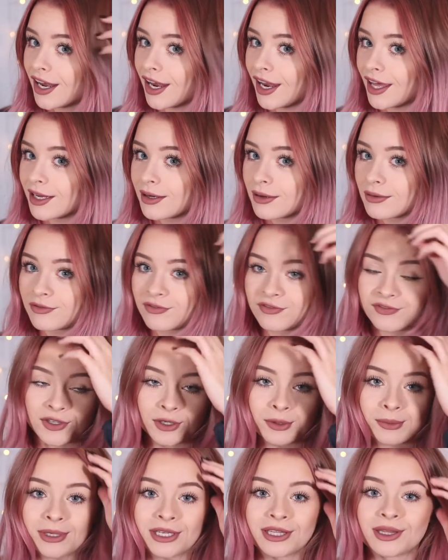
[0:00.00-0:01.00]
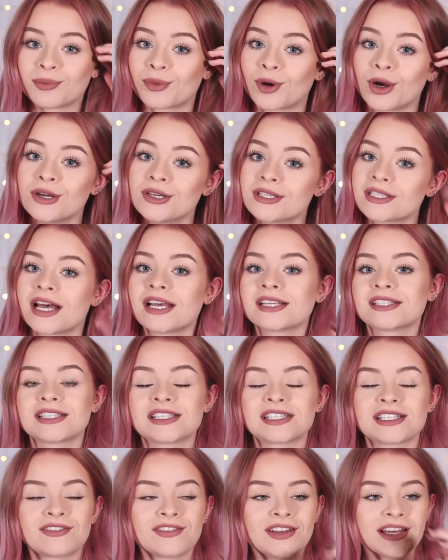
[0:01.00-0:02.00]
like filming the process
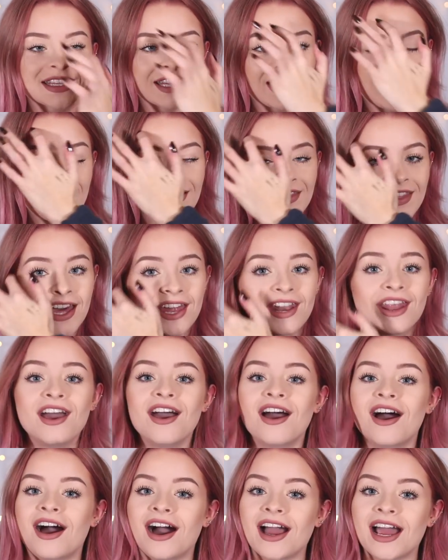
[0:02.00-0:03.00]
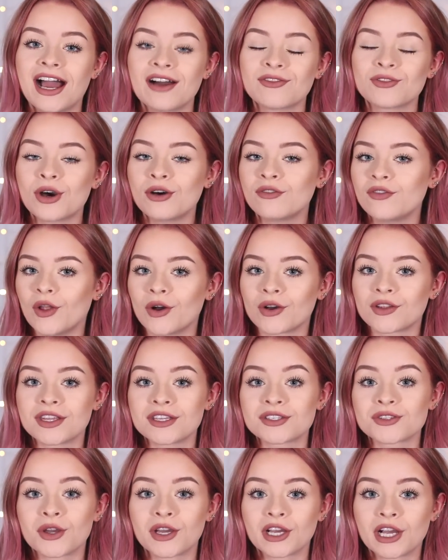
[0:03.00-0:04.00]
and stuff like that then I have got a vlog
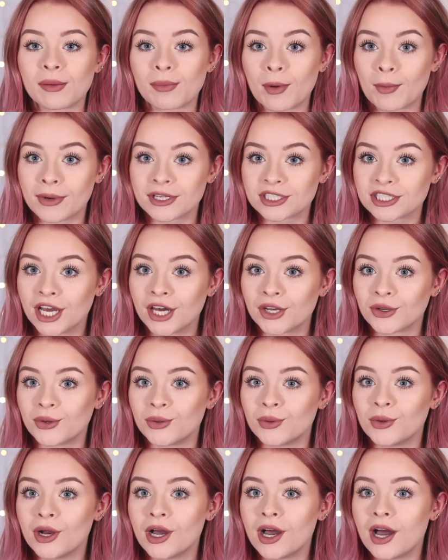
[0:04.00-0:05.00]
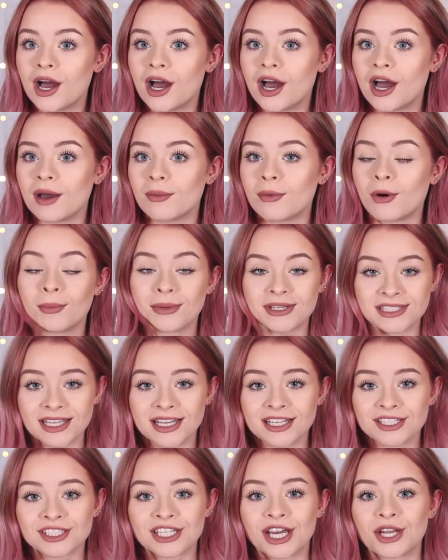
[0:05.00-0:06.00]
that is going up on my channel, um, on my
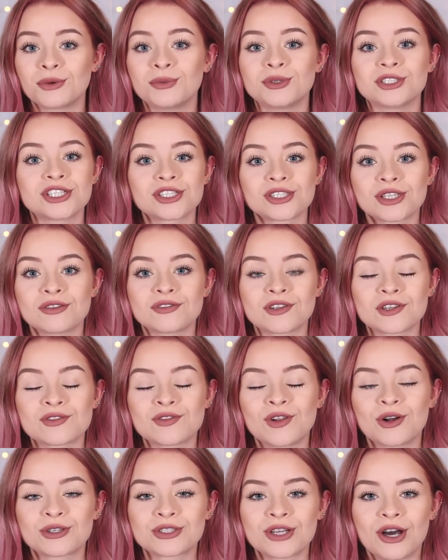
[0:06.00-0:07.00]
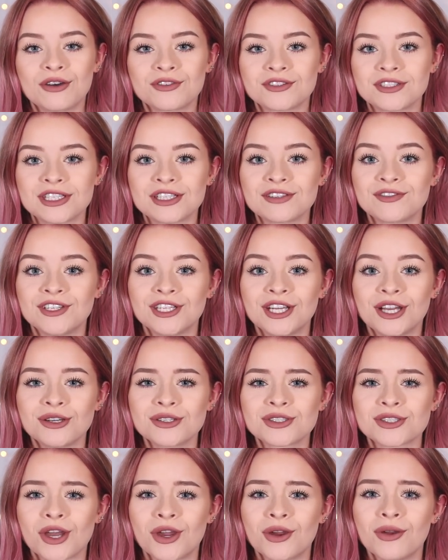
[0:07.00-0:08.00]
second channel which is Soph Does Vlogs after this video
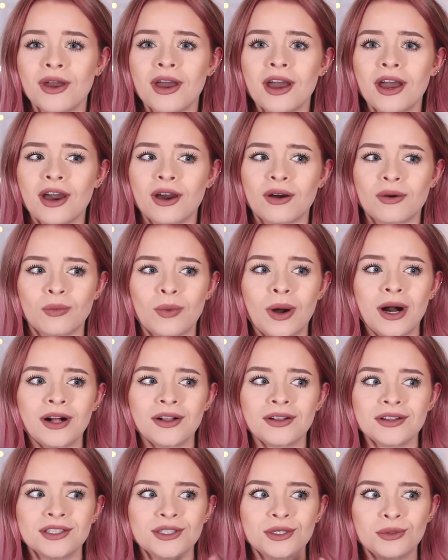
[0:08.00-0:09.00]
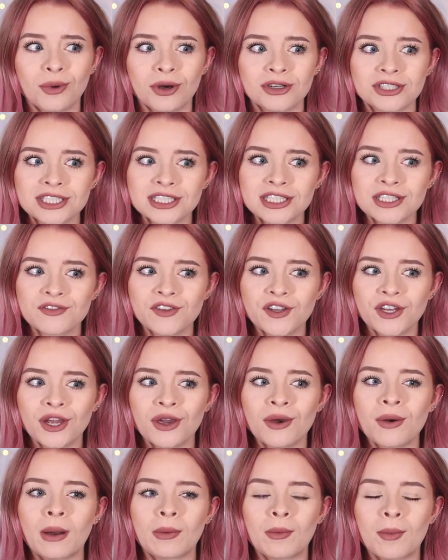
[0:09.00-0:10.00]
so while you're watching this video,
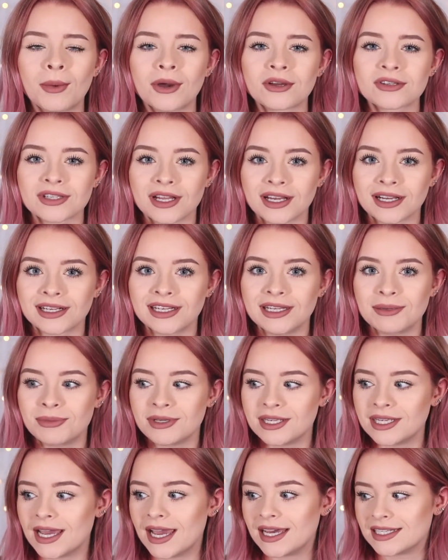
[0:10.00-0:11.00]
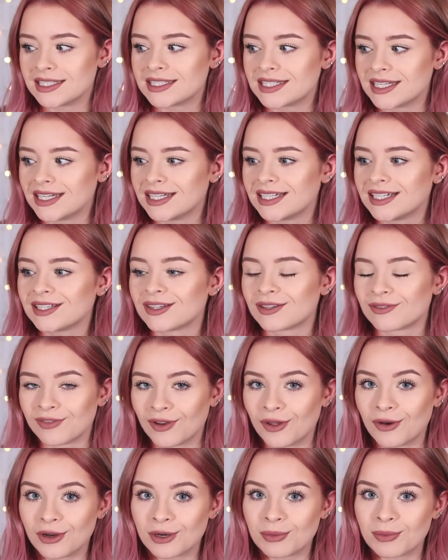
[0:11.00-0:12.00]
I will most likely be editing the
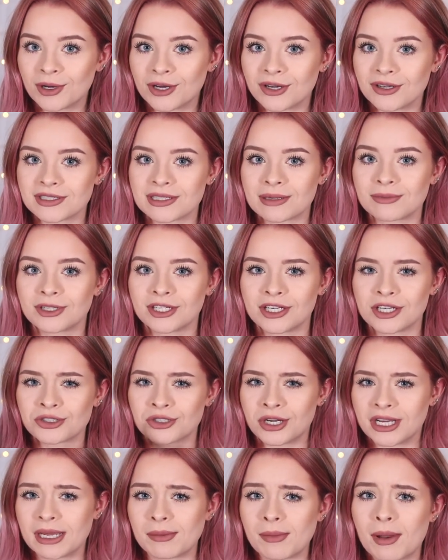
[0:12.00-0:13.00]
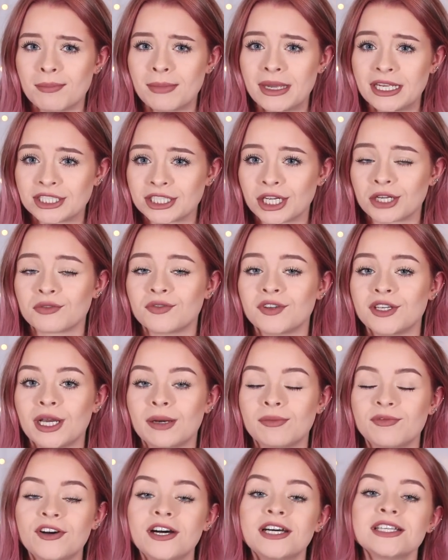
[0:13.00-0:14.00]
vlog because I'm gonna try and get my main channel video
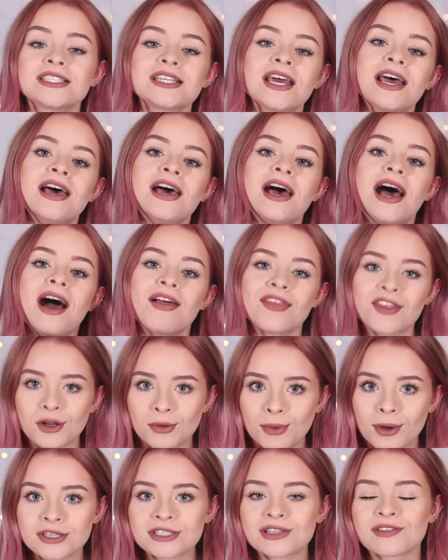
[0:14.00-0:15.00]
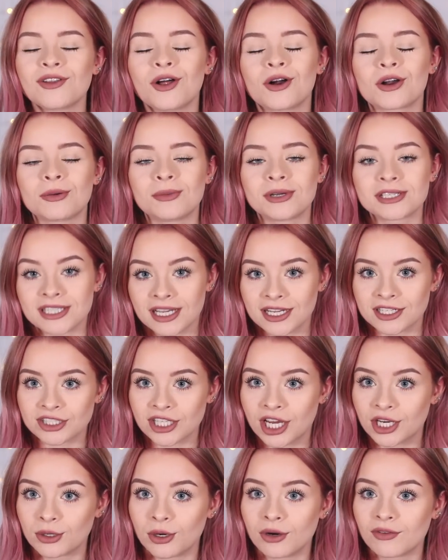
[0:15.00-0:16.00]
up first and then I'll post the vlog on my second
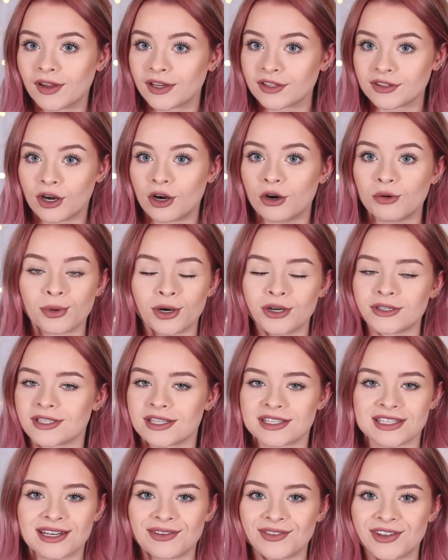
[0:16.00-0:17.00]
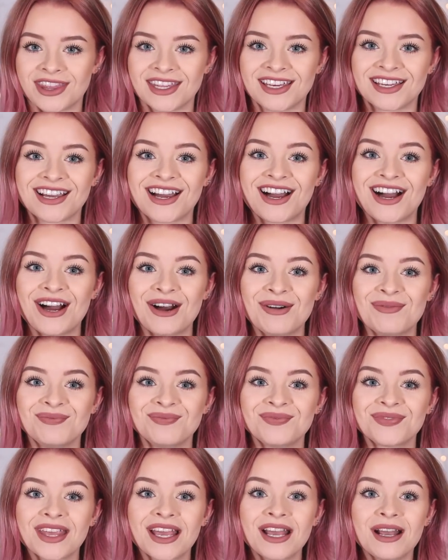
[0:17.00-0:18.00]
channel of like the whole process and everything.
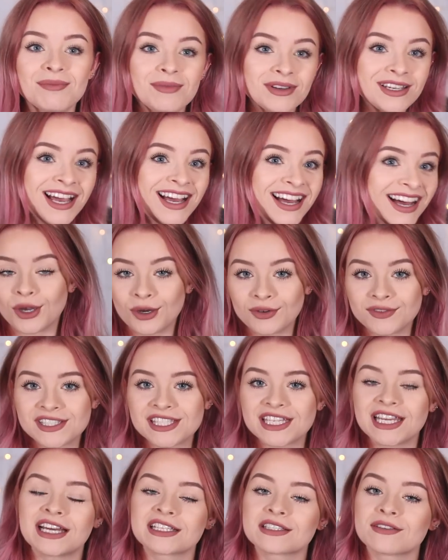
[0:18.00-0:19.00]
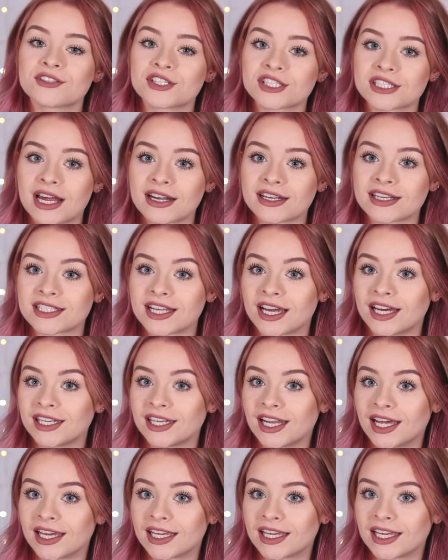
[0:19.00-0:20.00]
Um, but yeah, obviously as I've just had it
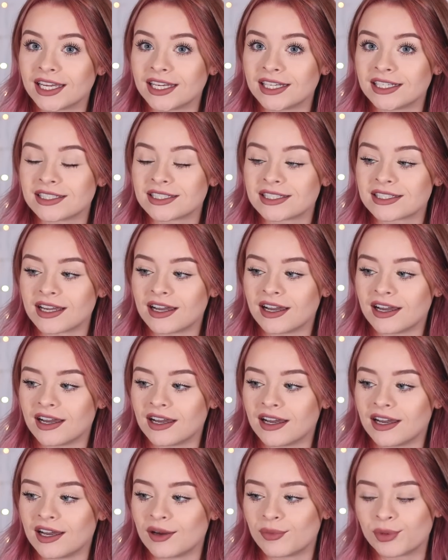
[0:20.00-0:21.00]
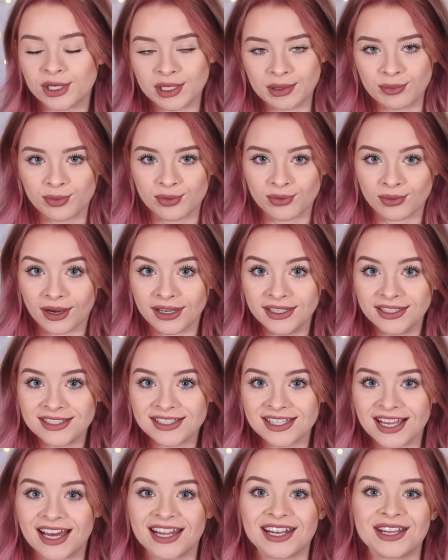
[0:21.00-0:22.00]
done, like it's uh, pretty
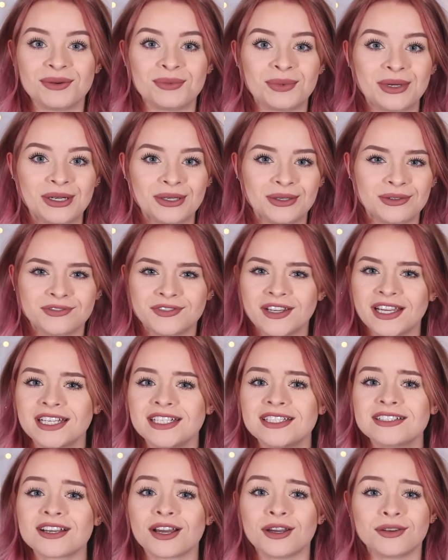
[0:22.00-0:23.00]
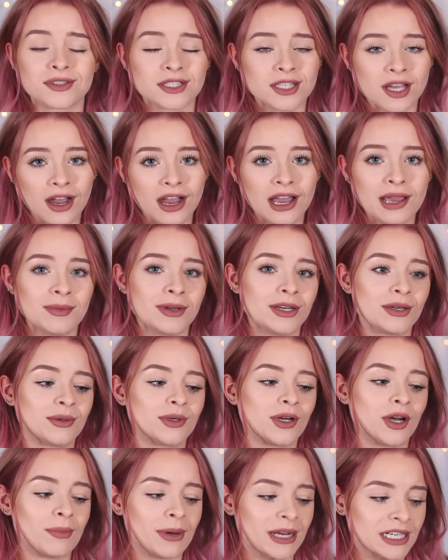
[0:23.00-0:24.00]
bright and it will fade over time and it will
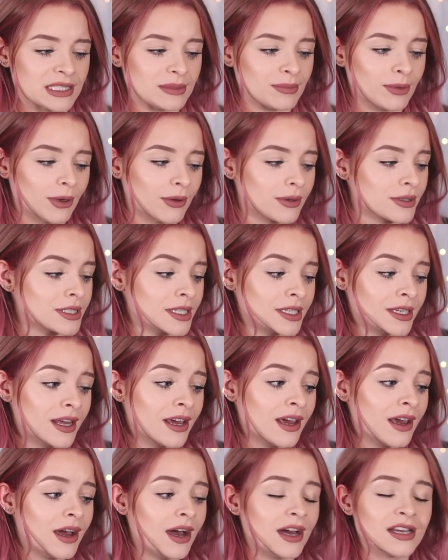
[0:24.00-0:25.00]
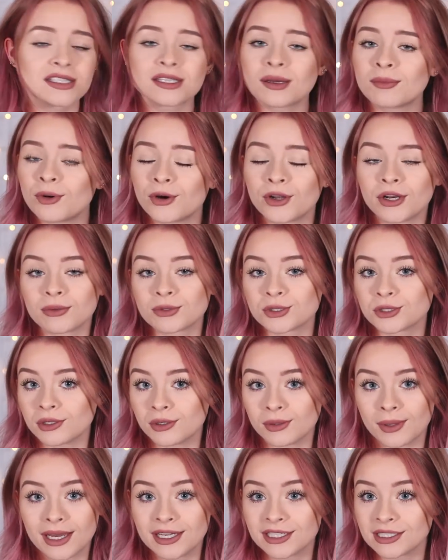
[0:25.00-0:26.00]
go back to blonde and at some point I'm
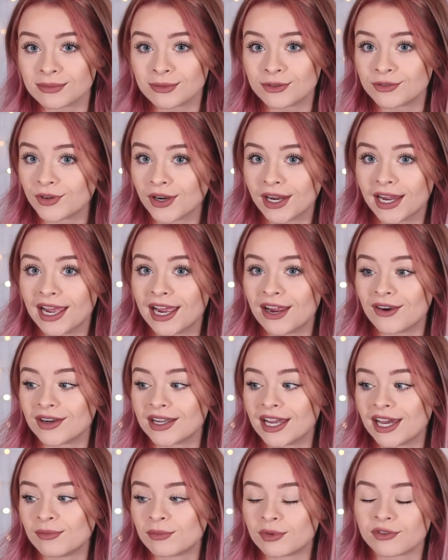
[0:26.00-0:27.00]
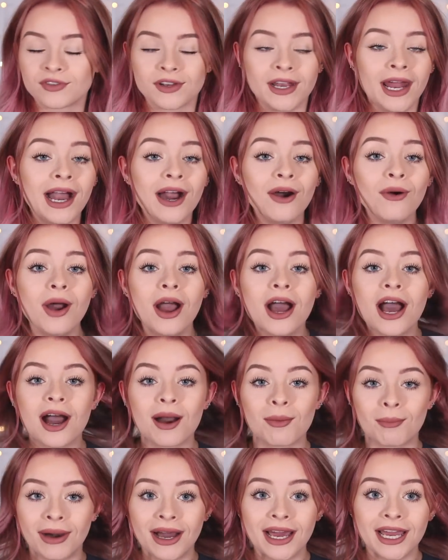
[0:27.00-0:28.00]
sure I'll end up with grey hair again, but for now,
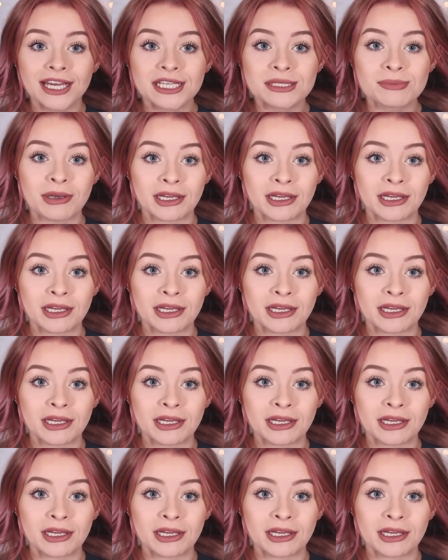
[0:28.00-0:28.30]
my hair's